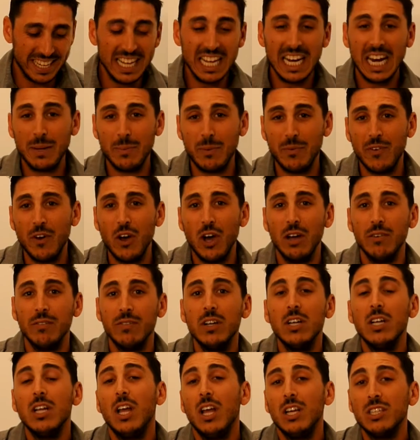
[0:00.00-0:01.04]
Number
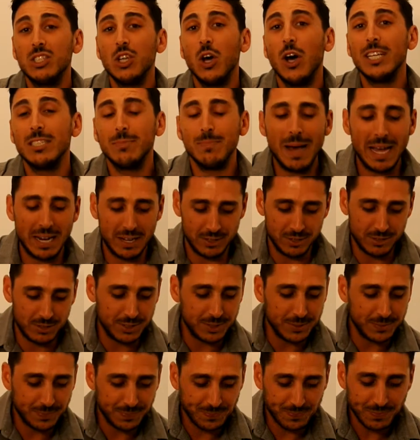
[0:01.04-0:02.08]
5, size
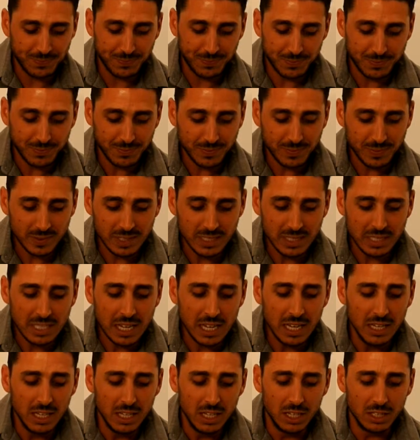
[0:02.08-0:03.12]
matters.
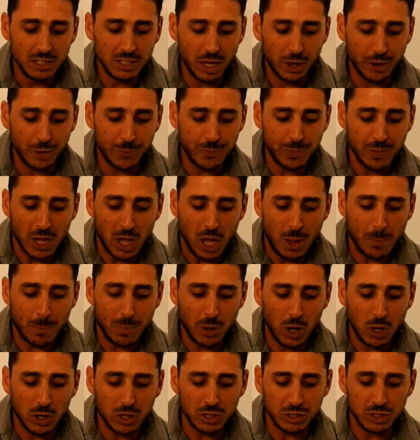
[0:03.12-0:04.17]
So,
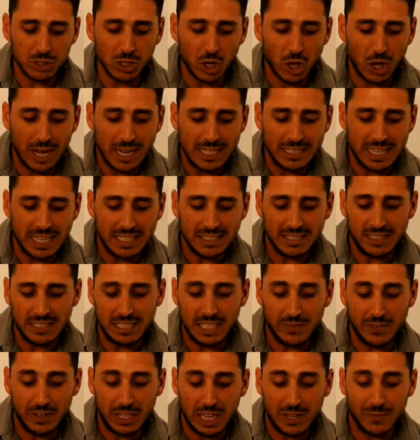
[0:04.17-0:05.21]
block size has
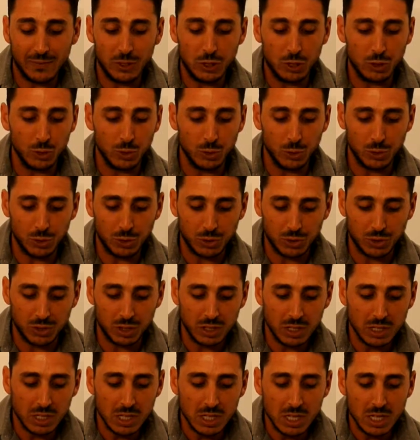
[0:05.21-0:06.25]
significantly reduced
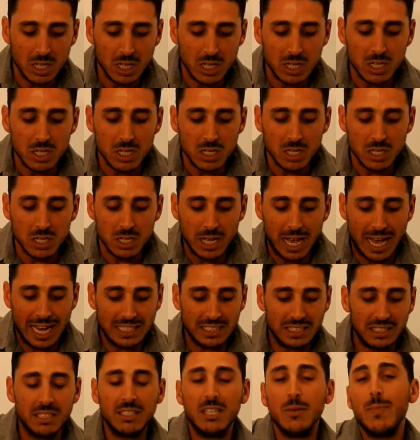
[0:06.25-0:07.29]

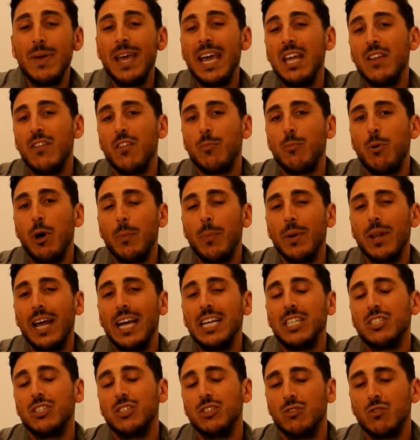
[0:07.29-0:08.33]
as the demand of the
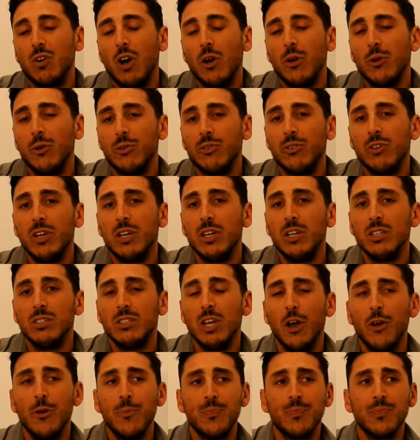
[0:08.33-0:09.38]
population grows.
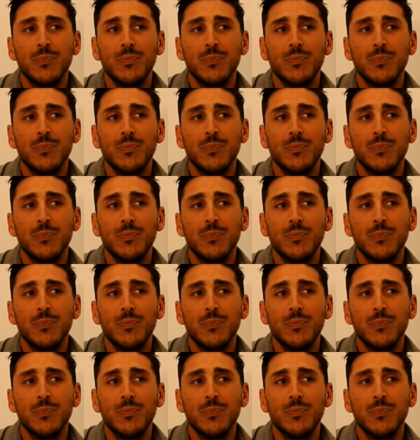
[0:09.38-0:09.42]
So,